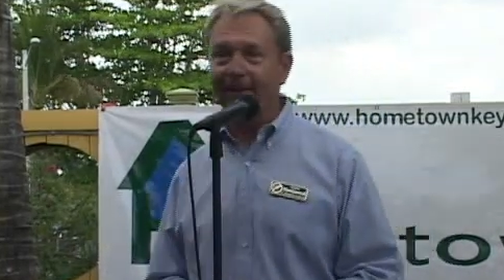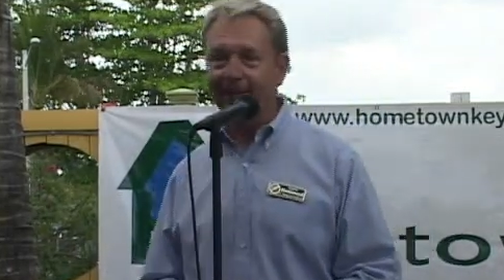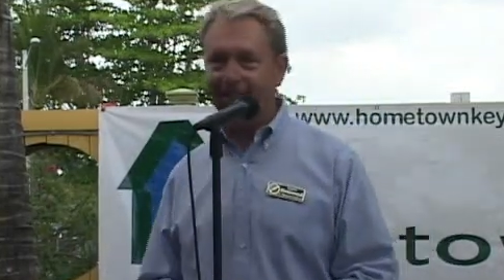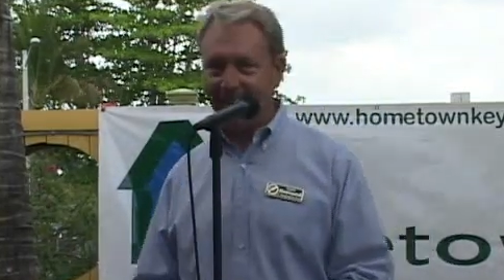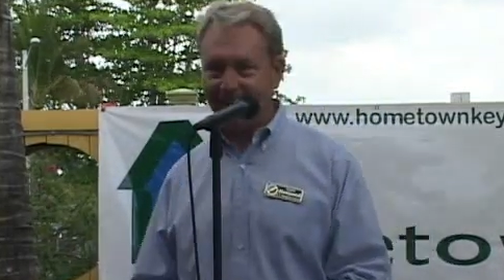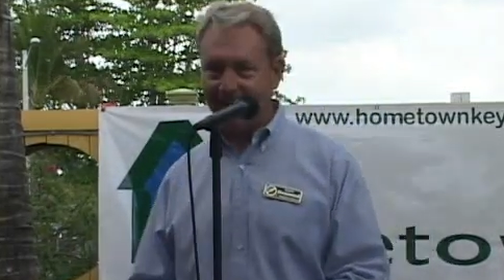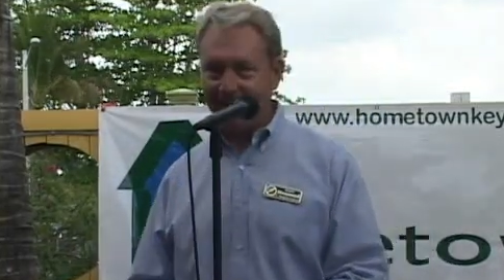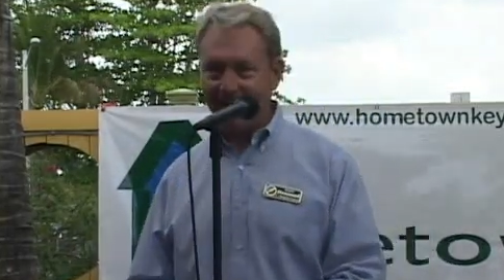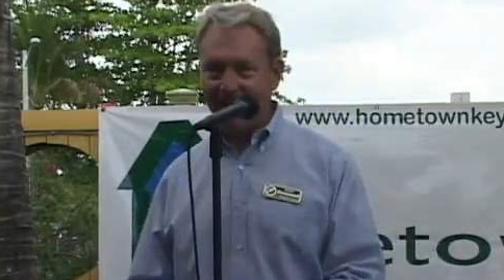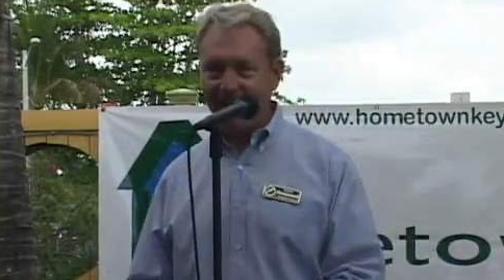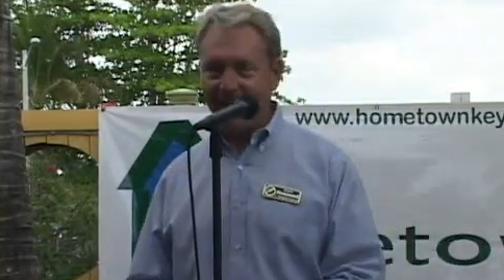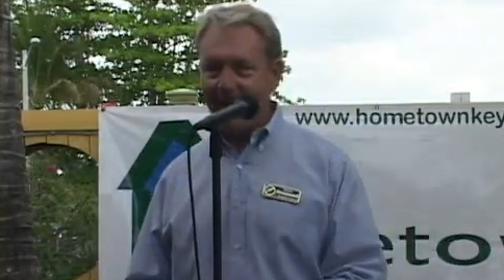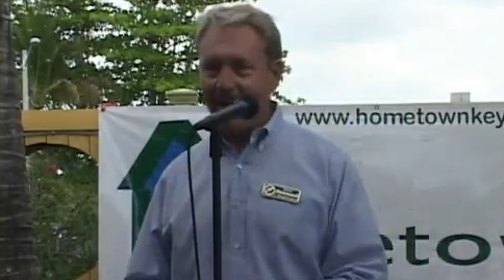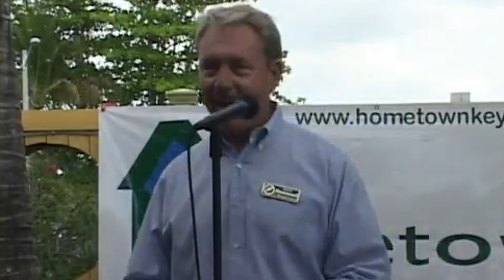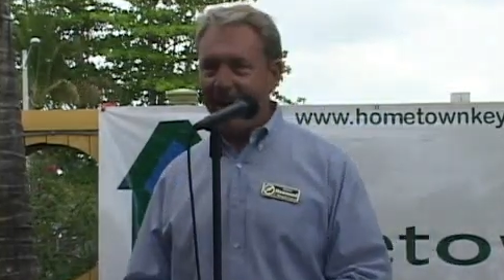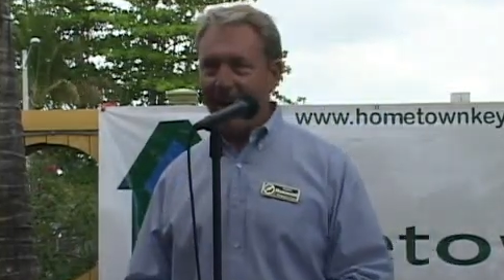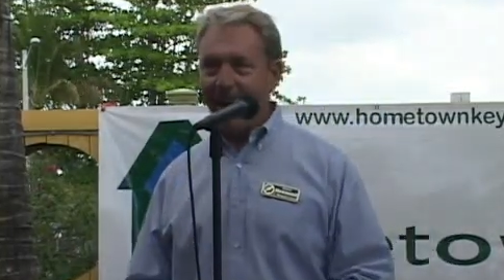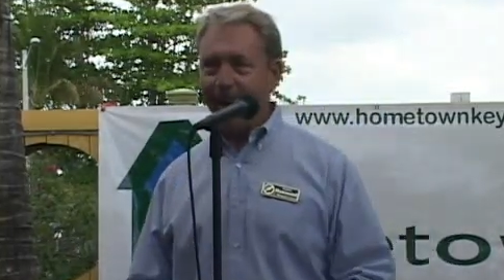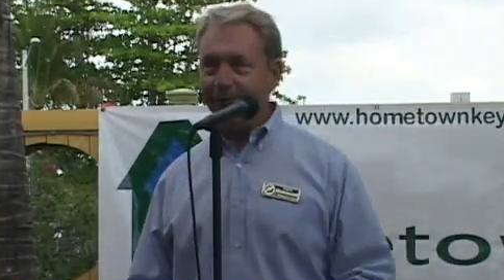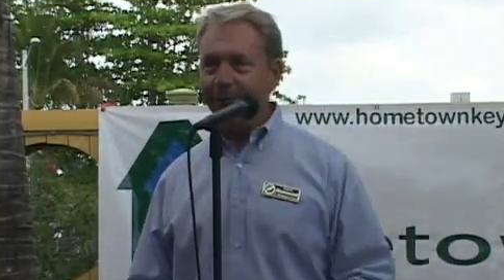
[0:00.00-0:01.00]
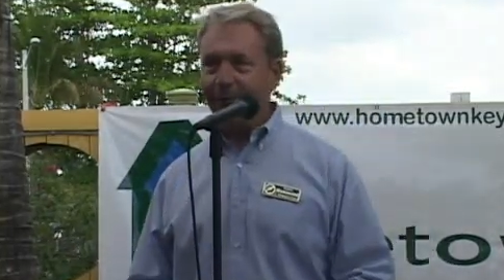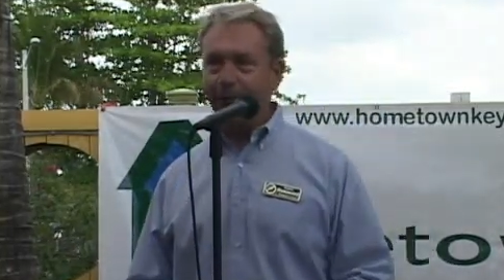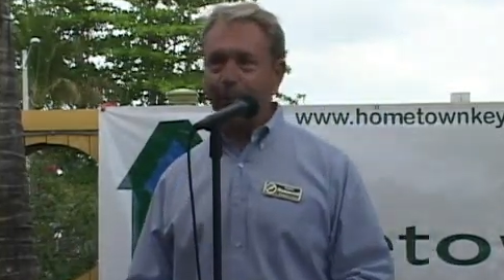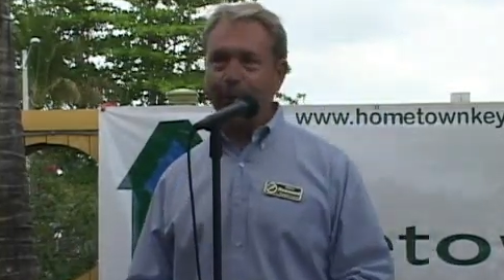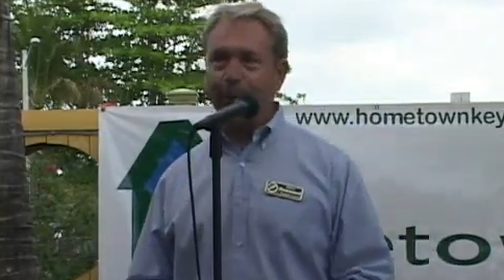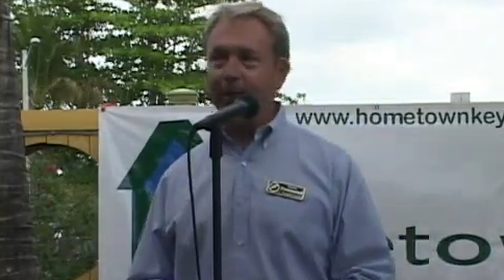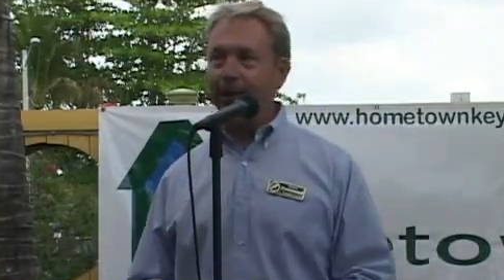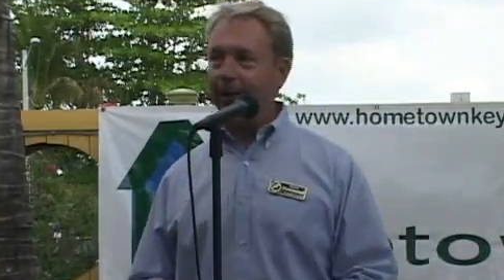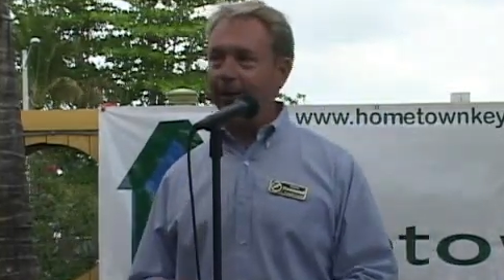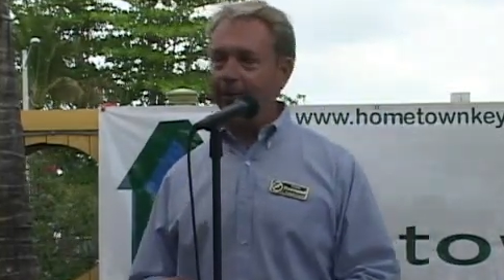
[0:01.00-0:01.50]
I
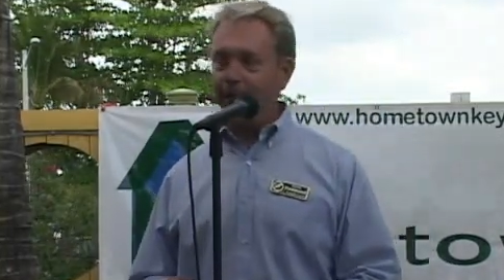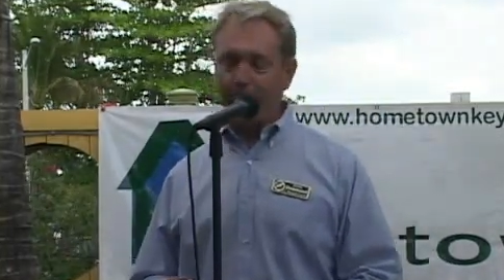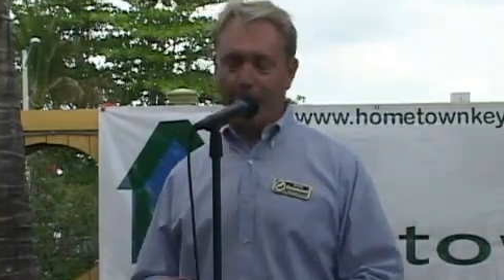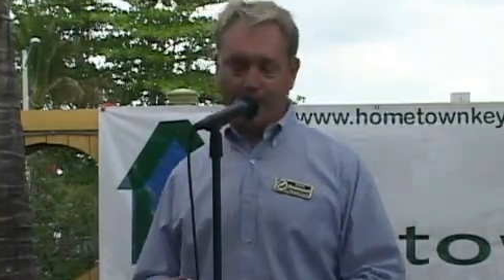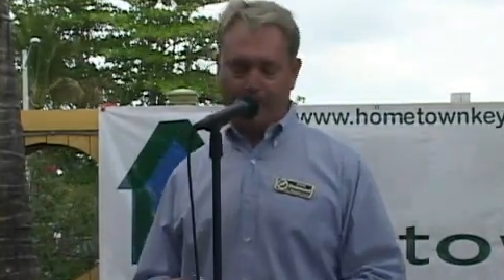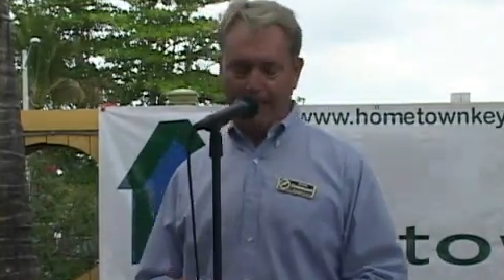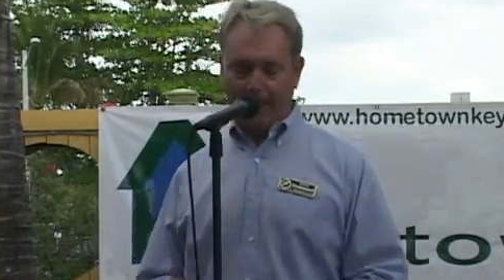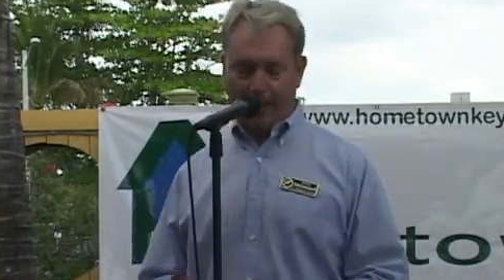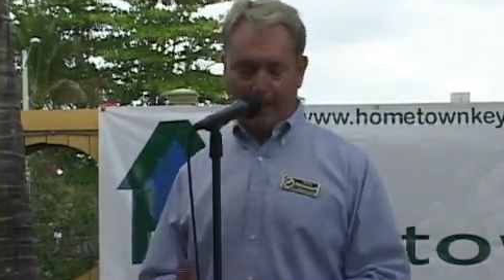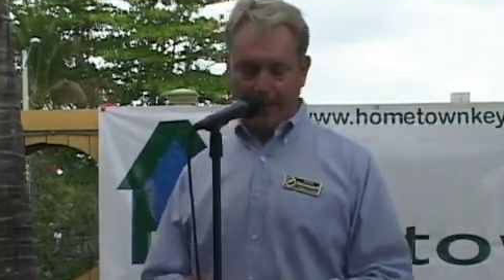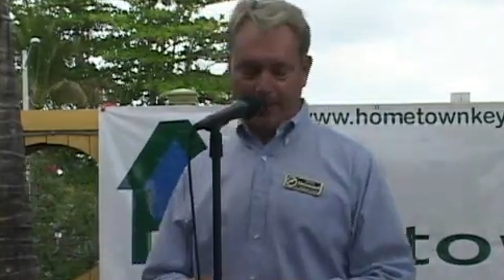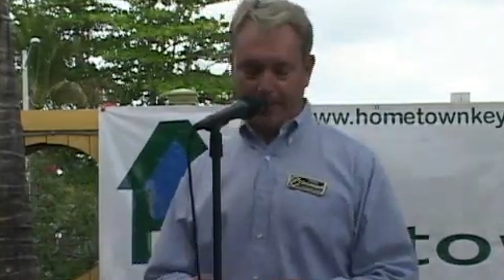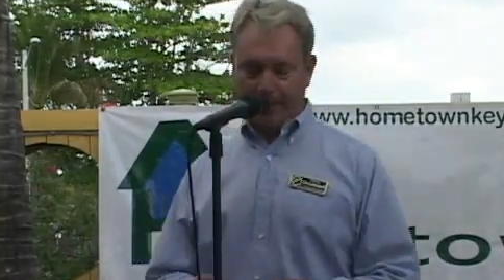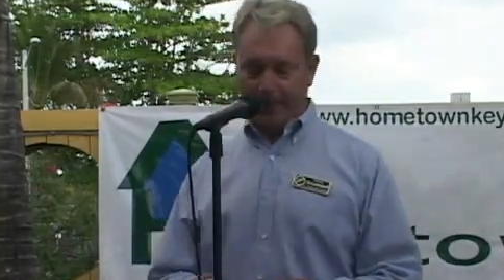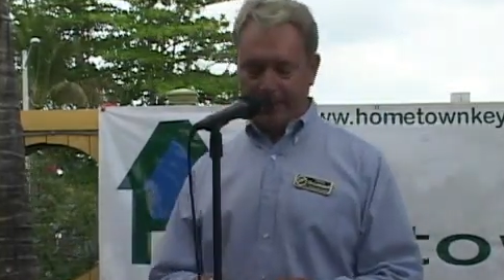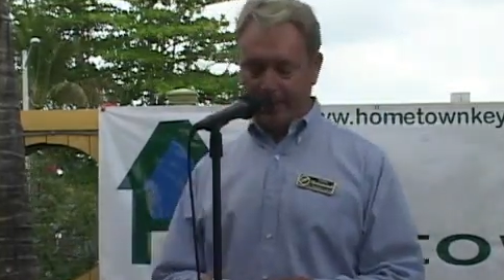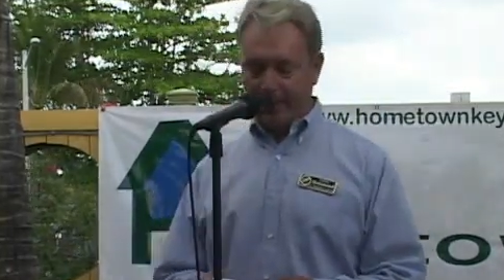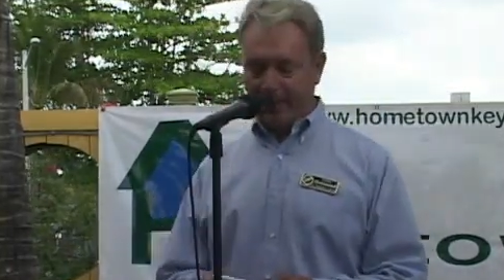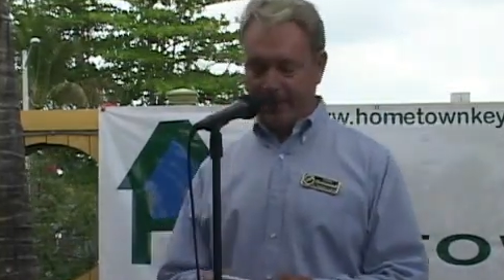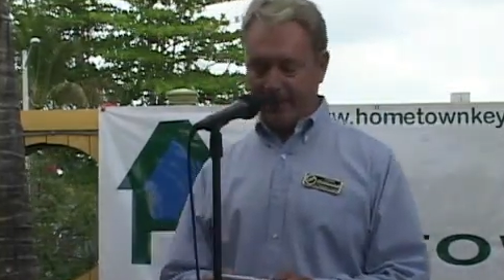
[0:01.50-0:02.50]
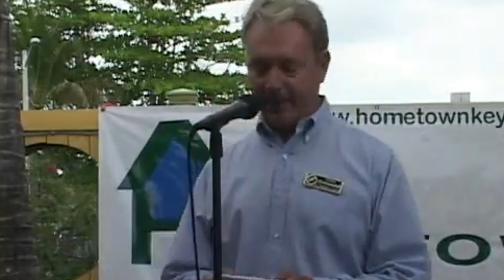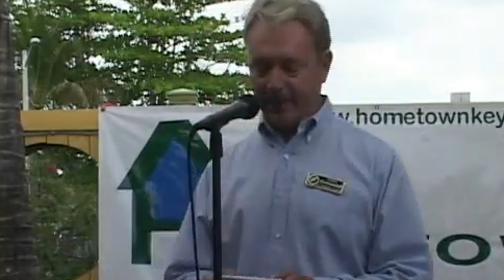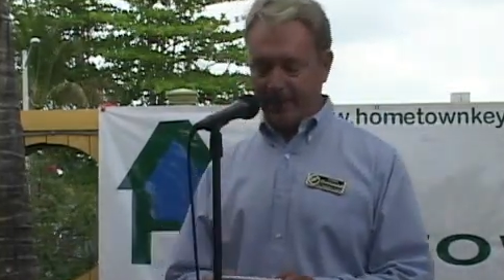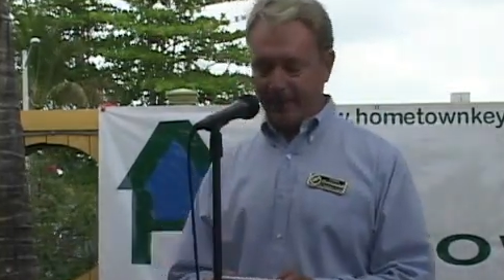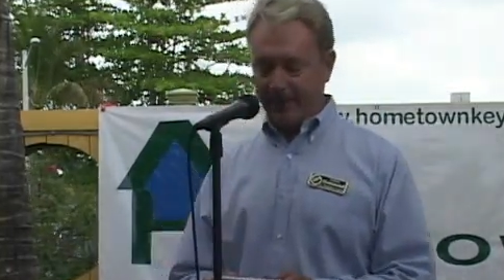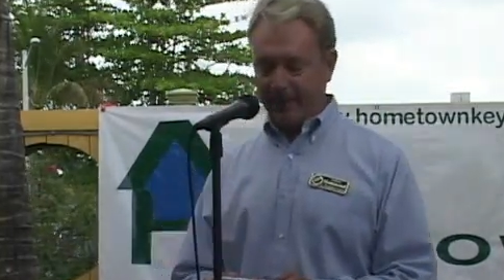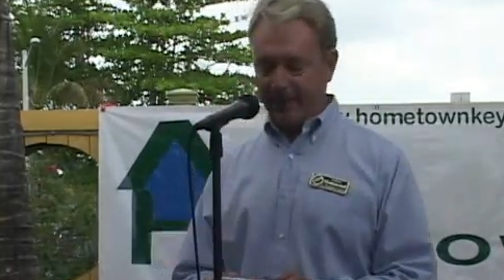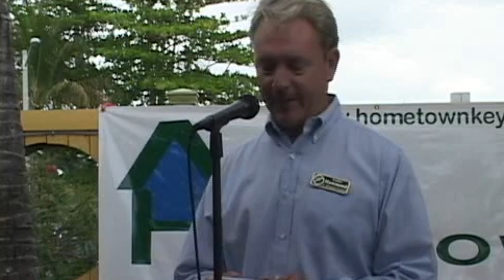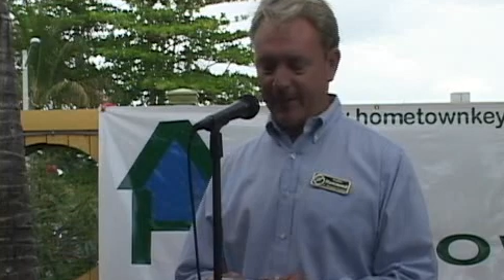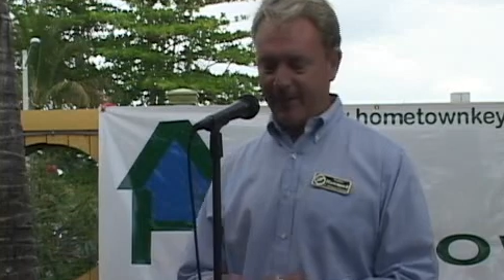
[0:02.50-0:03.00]
just really enjoy public speaking,
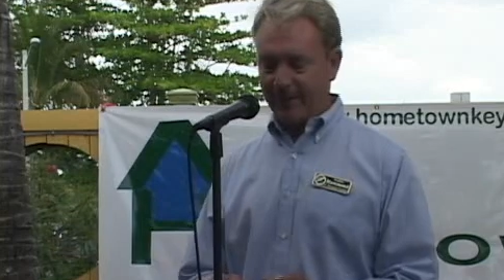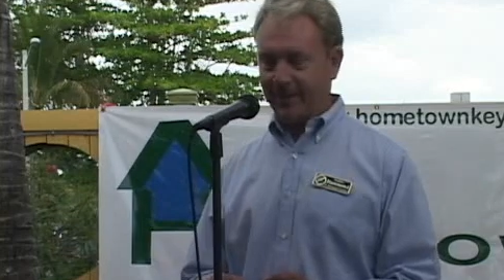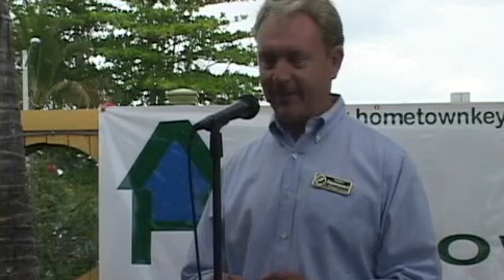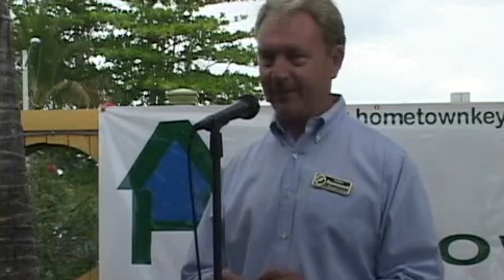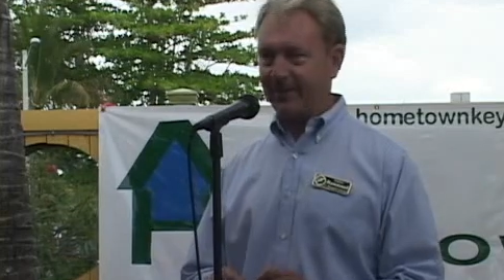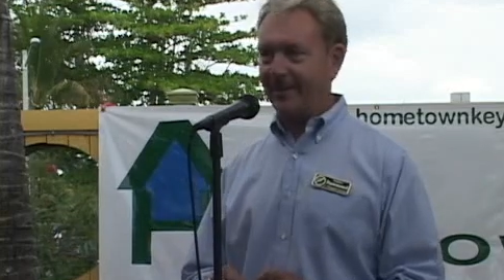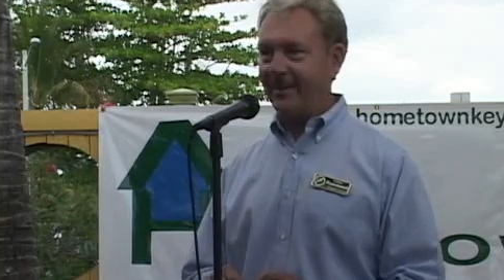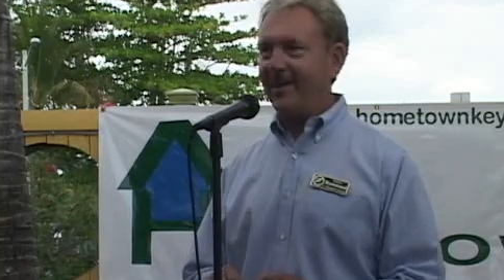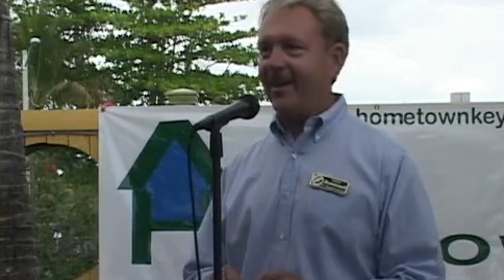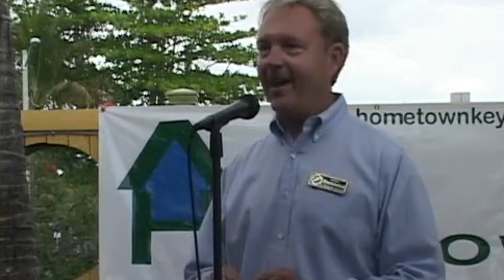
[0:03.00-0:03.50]
let me tell you.